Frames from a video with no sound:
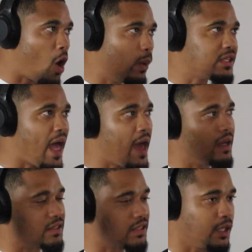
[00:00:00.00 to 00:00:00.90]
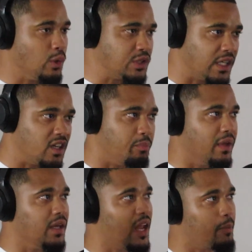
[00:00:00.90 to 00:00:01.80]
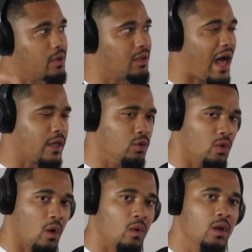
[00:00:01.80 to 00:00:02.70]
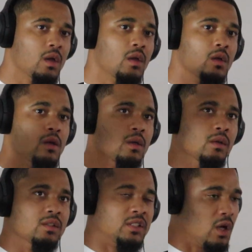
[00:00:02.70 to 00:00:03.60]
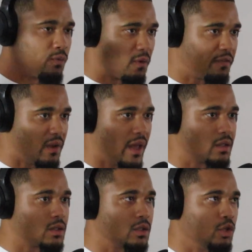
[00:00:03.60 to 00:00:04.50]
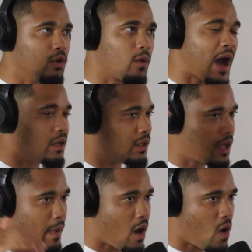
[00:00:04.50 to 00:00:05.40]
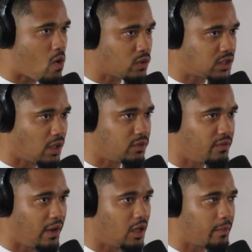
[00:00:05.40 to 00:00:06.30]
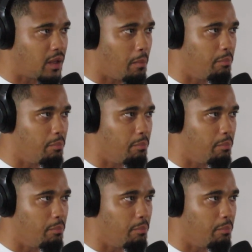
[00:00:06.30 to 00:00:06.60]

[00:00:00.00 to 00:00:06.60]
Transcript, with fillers: always had a skill set of being able to like you know self-reflect you know kind of look at my own self-development